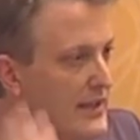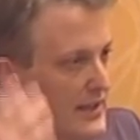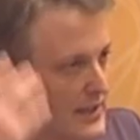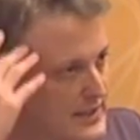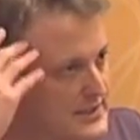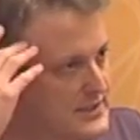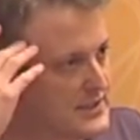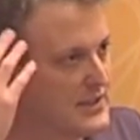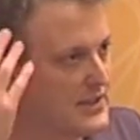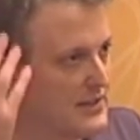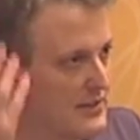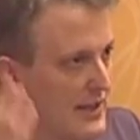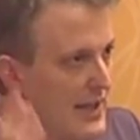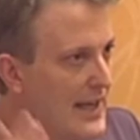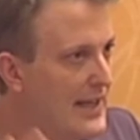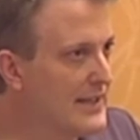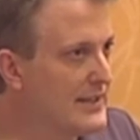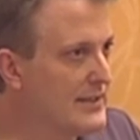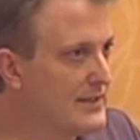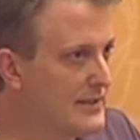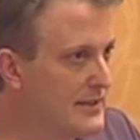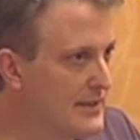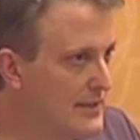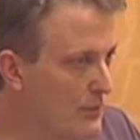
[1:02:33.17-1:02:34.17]
Let's
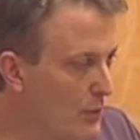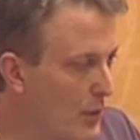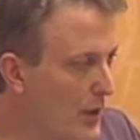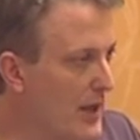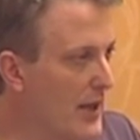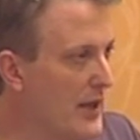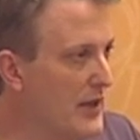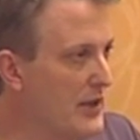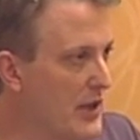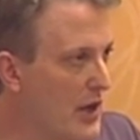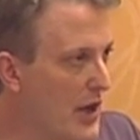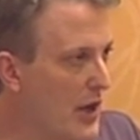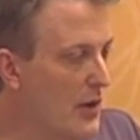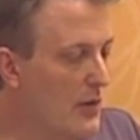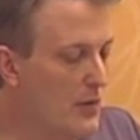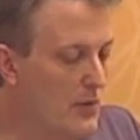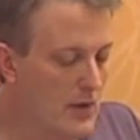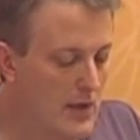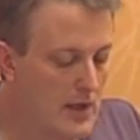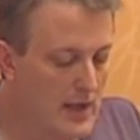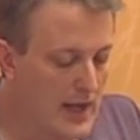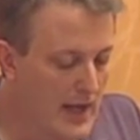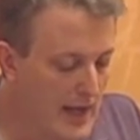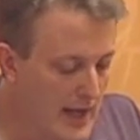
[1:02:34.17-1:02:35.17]
collect what I know,
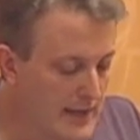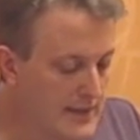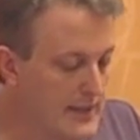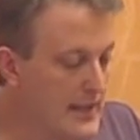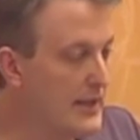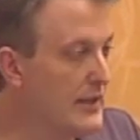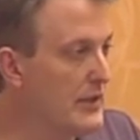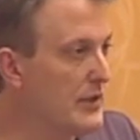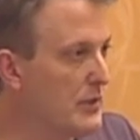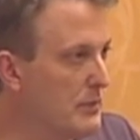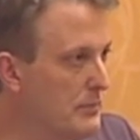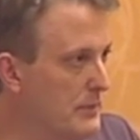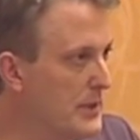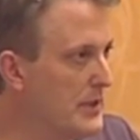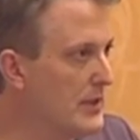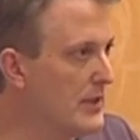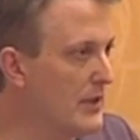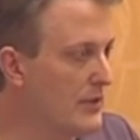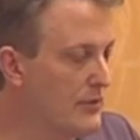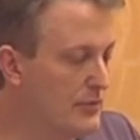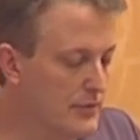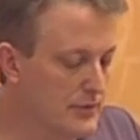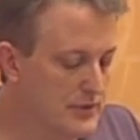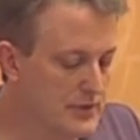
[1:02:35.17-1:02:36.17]
and then it'll be
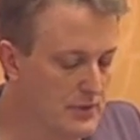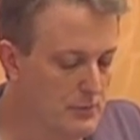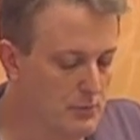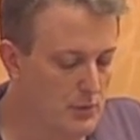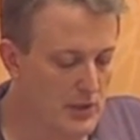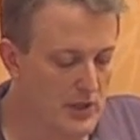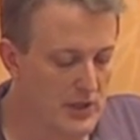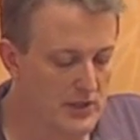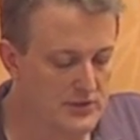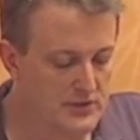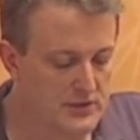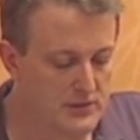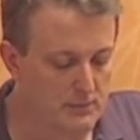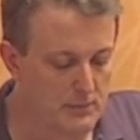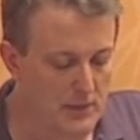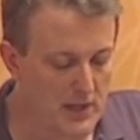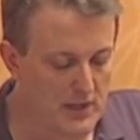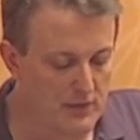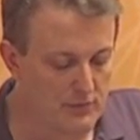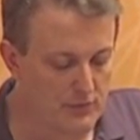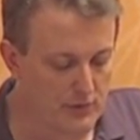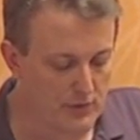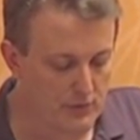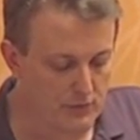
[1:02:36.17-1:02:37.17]
there for someone else to
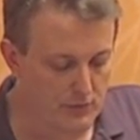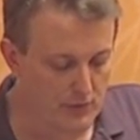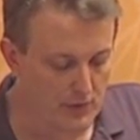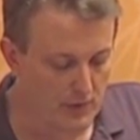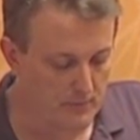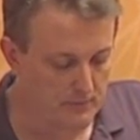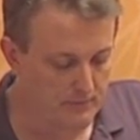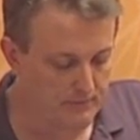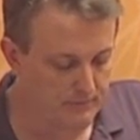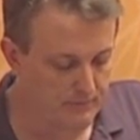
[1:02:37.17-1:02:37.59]
benefit from.